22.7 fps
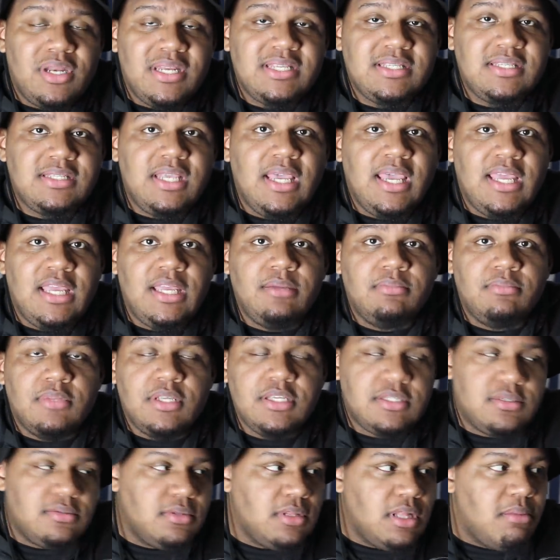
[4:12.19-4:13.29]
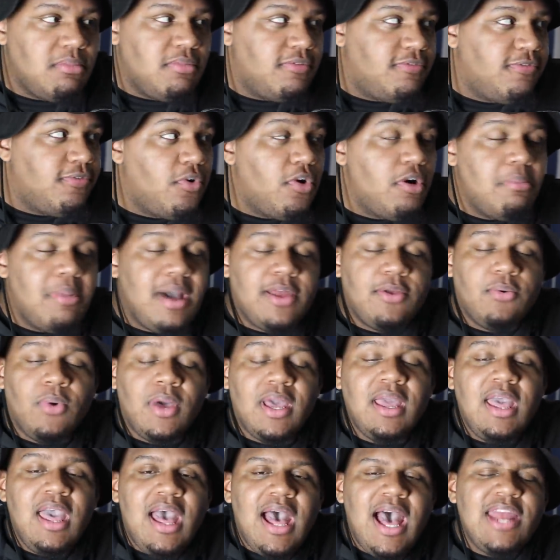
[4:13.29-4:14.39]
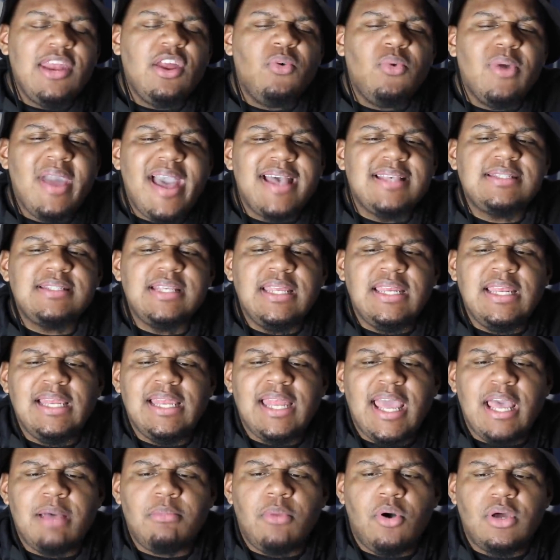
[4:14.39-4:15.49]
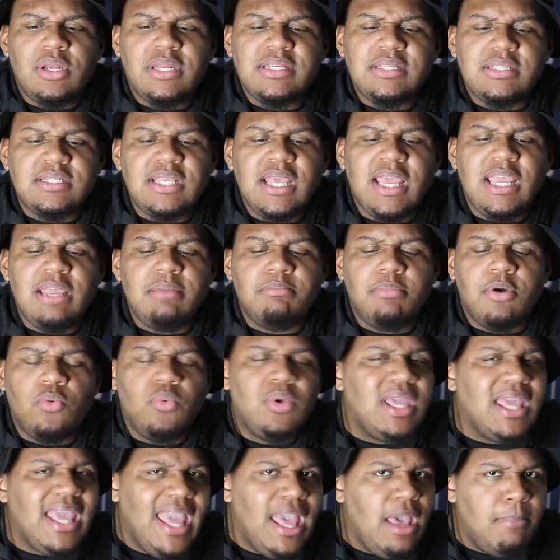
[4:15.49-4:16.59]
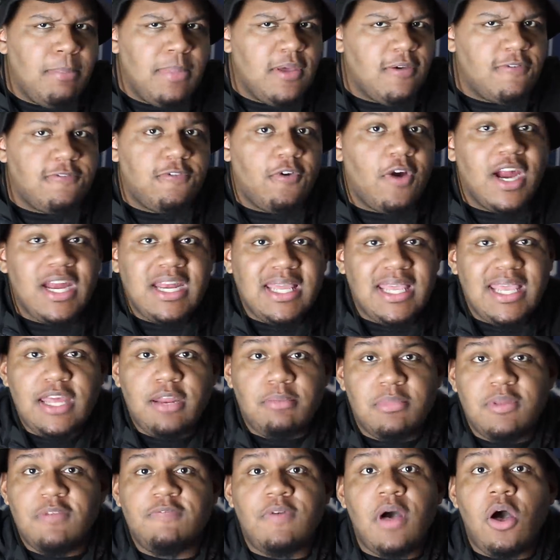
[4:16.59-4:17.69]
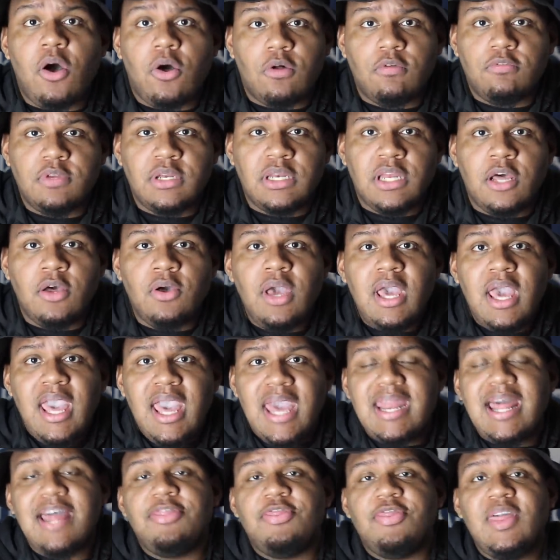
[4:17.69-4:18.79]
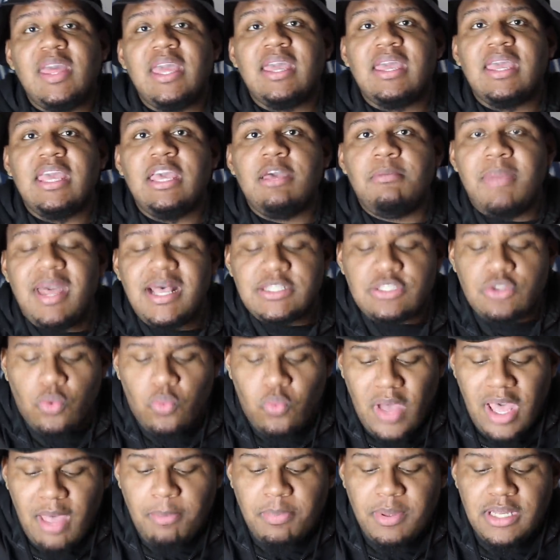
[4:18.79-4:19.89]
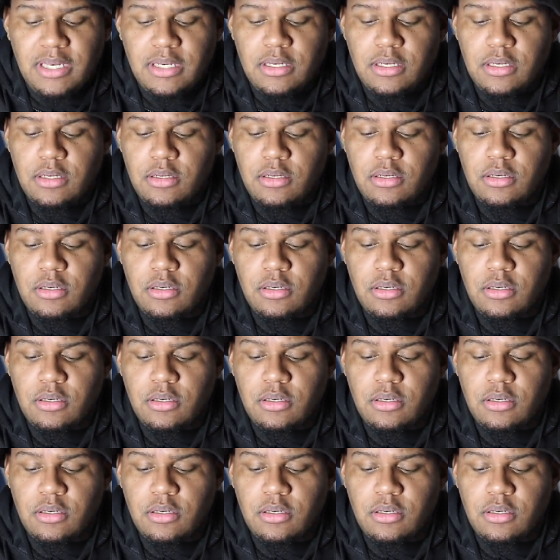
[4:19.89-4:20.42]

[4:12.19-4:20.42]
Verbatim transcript: on this team. This number four, by the way. I know we got CD Lamb on this team, but we can't be afraid to get him involved, you know? And I think him as a weapon,